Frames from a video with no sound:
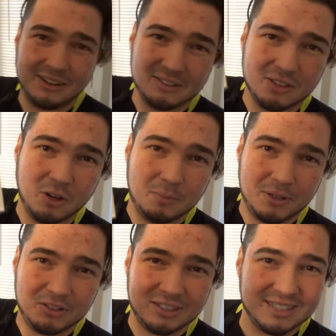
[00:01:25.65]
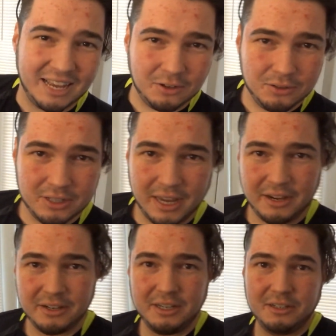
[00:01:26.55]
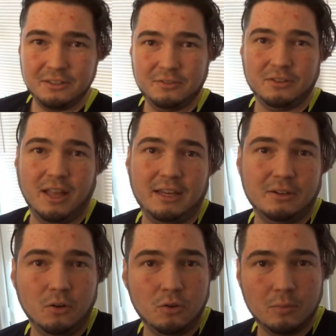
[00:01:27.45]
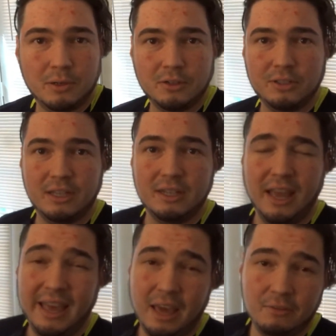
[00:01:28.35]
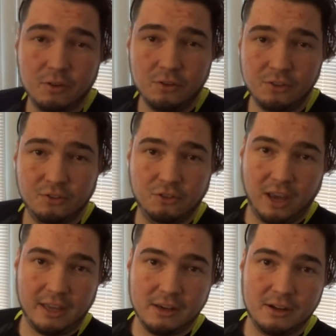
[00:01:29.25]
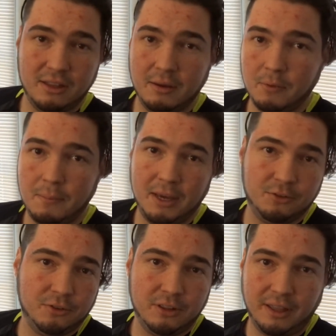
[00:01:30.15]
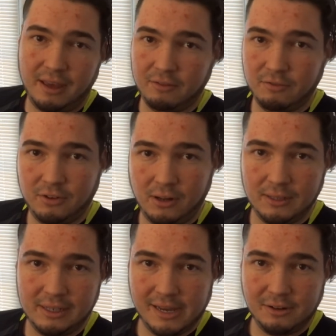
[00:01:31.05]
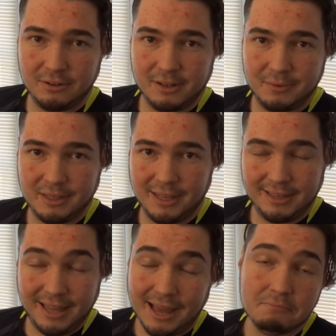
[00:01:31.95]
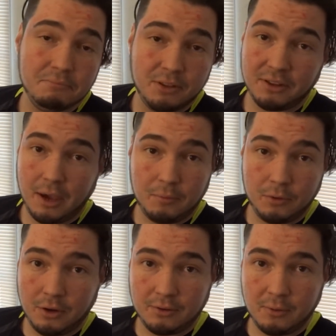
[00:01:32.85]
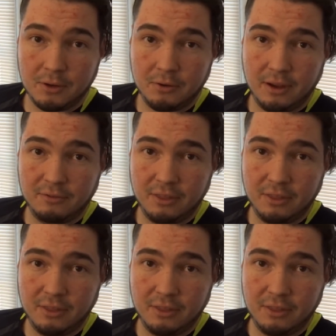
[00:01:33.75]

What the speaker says: also it mentions elder care here for like an older person. If you're just checking on them to make sure that they haven't fallen down or something like that, this camera would also be great for